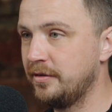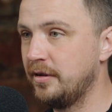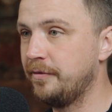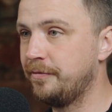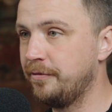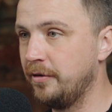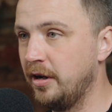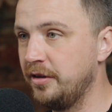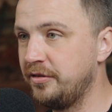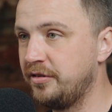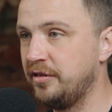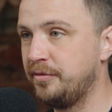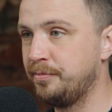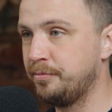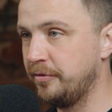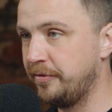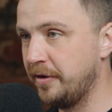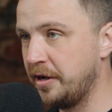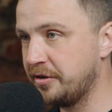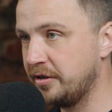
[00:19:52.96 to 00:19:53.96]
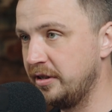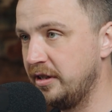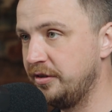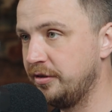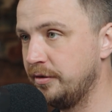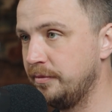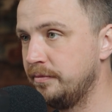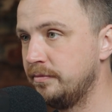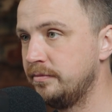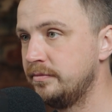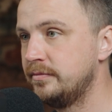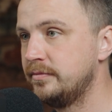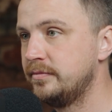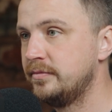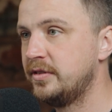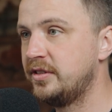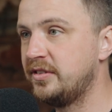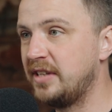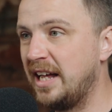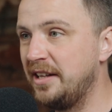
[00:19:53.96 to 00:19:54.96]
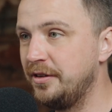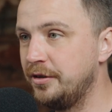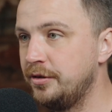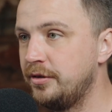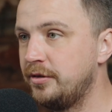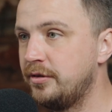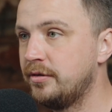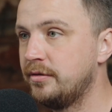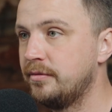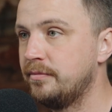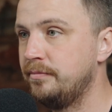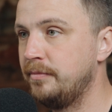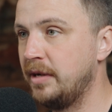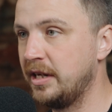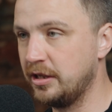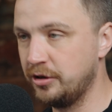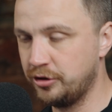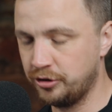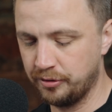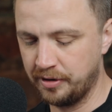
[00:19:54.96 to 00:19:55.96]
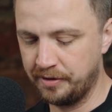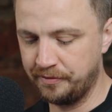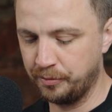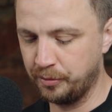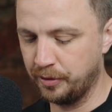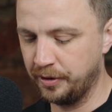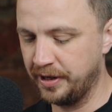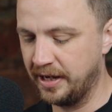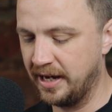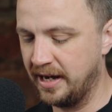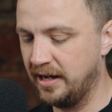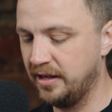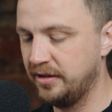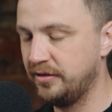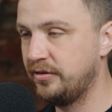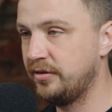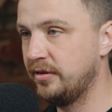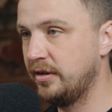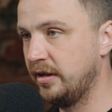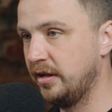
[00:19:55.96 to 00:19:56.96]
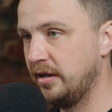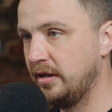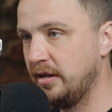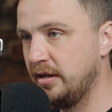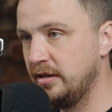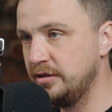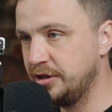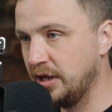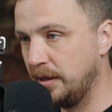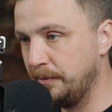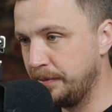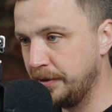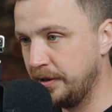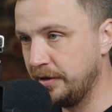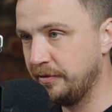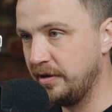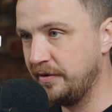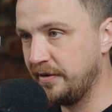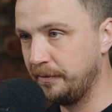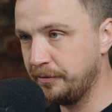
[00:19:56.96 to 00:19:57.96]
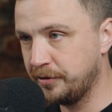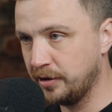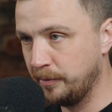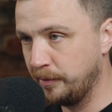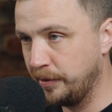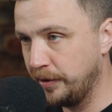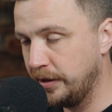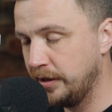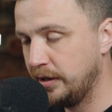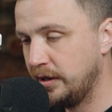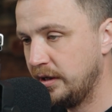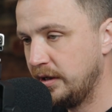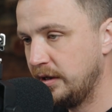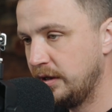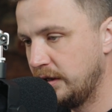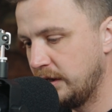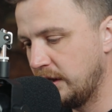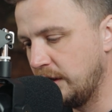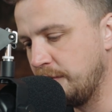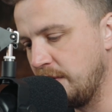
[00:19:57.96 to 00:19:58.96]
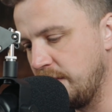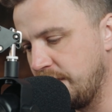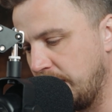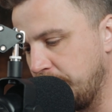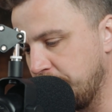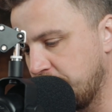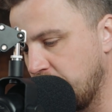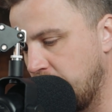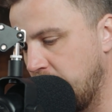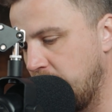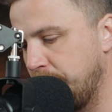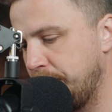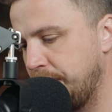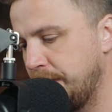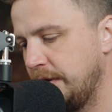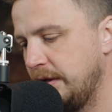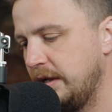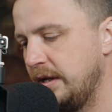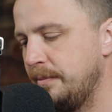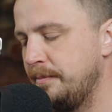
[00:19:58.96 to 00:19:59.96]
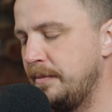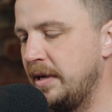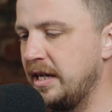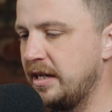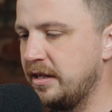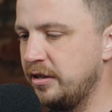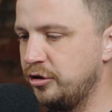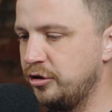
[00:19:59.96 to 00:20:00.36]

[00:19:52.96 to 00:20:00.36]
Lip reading: for us, it's professionalism, standards, making sure everyone has a jumper, a revamped top, making